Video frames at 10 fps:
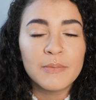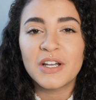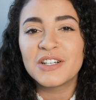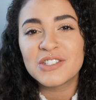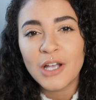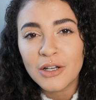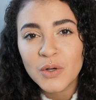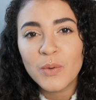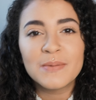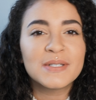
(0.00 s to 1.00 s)
I'm not gonna stalk
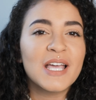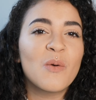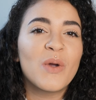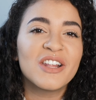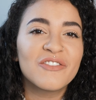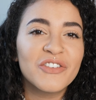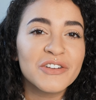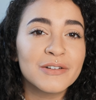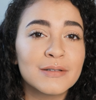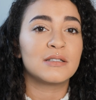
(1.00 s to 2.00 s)
their website waiting
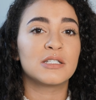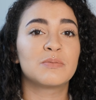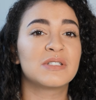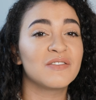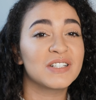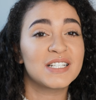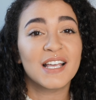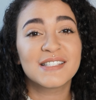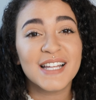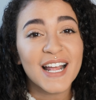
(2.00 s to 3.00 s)
for the specific
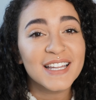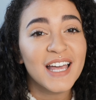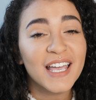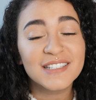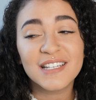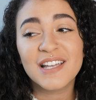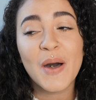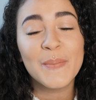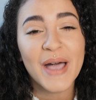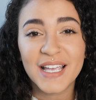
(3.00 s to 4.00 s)
tights that I like to
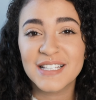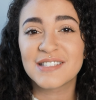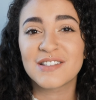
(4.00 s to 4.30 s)
come back in